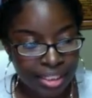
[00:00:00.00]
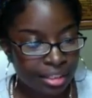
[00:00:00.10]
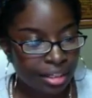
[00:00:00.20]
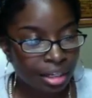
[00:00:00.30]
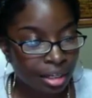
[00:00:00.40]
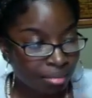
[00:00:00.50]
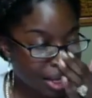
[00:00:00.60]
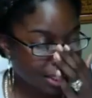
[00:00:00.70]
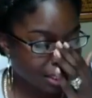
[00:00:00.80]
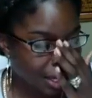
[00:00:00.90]

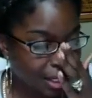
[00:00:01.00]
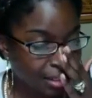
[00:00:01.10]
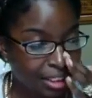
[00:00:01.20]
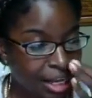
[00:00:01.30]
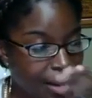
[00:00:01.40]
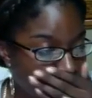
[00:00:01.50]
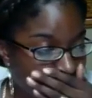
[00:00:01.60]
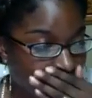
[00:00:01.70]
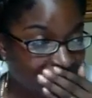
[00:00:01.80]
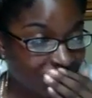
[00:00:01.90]
tabbing
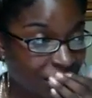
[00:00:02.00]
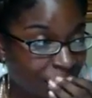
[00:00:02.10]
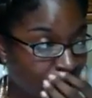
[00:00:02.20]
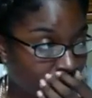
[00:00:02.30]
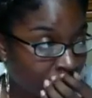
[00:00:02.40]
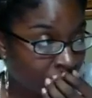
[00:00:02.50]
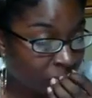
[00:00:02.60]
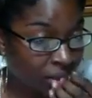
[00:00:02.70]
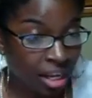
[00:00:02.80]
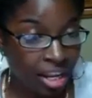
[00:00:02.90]
my Saunders book
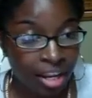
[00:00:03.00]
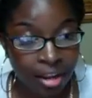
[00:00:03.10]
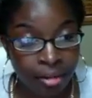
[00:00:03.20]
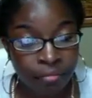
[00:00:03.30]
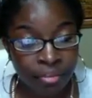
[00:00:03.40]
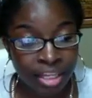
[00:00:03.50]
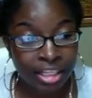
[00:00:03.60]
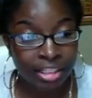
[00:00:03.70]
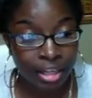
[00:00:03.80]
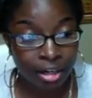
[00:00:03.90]
when I have
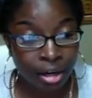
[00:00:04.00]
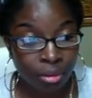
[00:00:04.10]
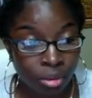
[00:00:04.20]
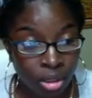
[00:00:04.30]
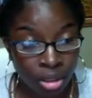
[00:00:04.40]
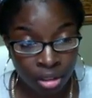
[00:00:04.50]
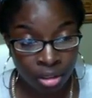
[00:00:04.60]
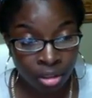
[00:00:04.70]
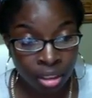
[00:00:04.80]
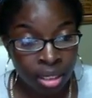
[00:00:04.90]
things that are
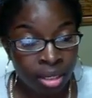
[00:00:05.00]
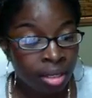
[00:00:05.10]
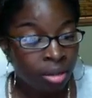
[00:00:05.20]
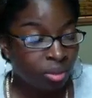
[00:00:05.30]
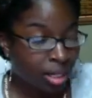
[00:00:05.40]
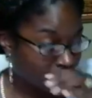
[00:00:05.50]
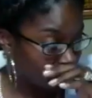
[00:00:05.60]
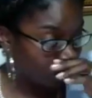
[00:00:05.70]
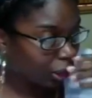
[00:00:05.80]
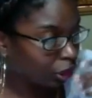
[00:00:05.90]
wrong. When I get a
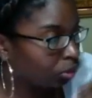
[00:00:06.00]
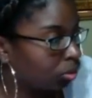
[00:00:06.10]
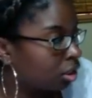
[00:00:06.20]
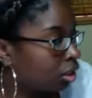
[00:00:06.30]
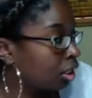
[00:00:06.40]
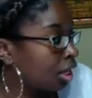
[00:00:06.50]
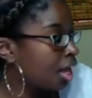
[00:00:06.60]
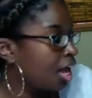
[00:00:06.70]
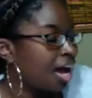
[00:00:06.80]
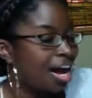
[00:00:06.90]
question wrong,
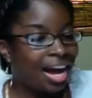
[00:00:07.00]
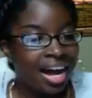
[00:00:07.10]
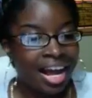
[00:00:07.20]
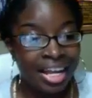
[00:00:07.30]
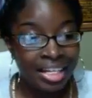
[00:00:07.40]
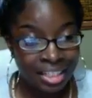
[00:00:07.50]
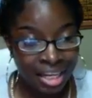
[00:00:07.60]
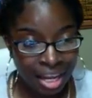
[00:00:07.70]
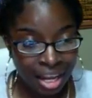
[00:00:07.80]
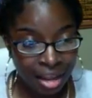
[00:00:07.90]
I
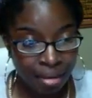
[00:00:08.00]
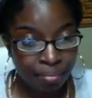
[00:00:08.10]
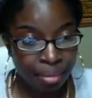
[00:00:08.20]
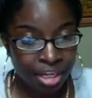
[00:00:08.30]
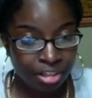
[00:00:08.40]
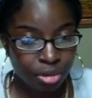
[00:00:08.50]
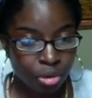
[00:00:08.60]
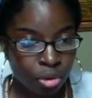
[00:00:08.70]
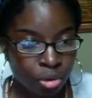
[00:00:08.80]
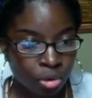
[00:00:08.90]
tab based
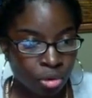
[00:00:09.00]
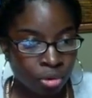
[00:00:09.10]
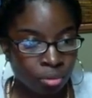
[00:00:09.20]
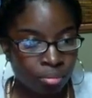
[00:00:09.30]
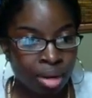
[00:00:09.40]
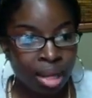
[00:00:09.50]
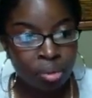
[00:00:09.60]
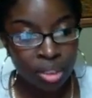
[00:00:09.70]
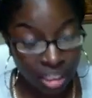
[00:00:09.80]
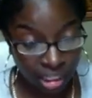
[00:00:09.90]
on my
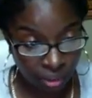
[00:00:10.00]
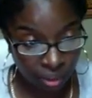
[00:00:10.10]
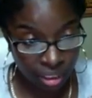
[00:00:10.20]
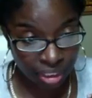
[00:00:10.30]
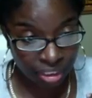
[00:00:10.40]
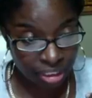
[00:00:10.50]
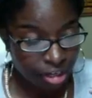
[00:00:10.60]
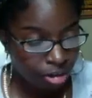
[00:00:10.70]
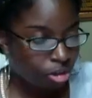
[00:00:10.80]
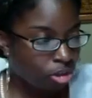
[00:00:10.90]
weak areas.
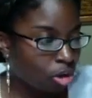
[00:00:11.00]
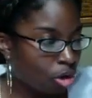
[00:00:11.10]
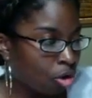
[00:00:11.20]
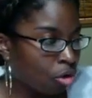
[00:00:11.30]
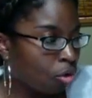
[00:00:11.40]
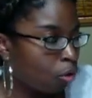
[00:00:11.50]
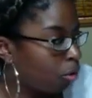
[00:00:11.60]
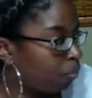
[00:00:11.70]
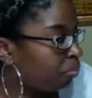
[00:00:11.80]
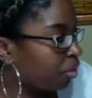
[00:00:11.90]
So
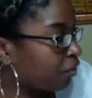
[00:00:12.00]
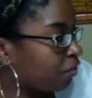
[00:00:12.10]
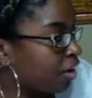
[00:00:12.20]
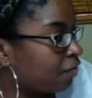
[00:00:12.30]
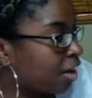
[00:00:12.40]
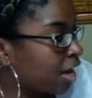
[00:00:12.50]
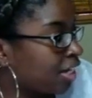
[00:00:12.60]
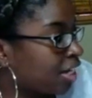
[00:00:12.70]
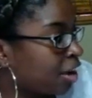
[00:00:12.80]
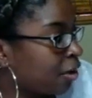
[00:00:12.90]
if I
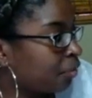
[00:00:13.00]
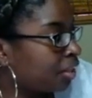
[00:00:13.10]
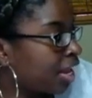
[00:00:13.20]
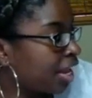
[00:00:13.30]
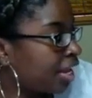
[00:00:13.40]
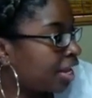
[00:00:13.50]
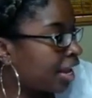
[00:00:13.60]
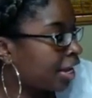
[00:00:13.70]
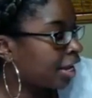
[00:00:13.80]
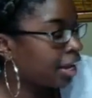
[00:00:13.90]
find out that
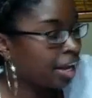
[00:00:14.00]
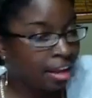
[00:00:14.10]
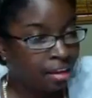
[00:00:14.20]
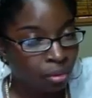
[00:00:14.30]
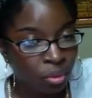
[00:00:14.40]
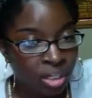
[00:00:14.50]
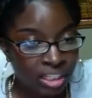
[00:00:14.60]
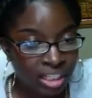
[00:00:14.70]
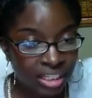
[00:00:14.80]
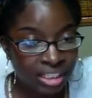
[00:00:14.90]
I have a
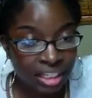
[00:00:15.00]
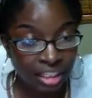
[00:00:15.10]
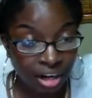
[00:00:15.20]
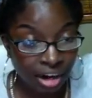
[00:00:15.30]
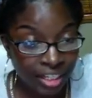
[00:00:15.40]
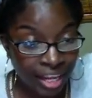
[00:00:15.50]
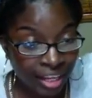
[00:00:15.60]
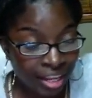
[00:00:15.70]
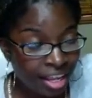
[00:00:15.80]
weakness in cardiac,